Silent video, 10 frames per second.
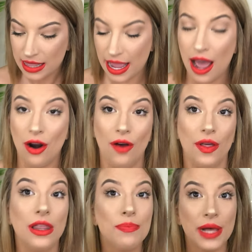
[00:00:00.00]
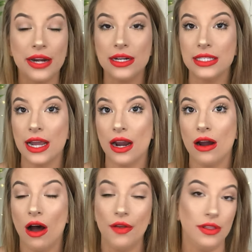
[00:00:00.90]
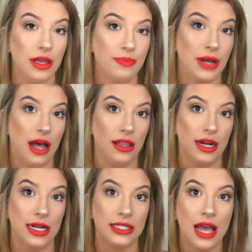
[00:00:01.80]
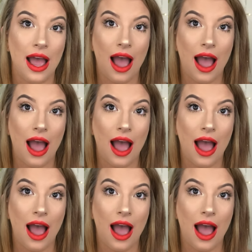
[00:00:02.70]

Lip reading: They had all the lip liners there, all the lip colors.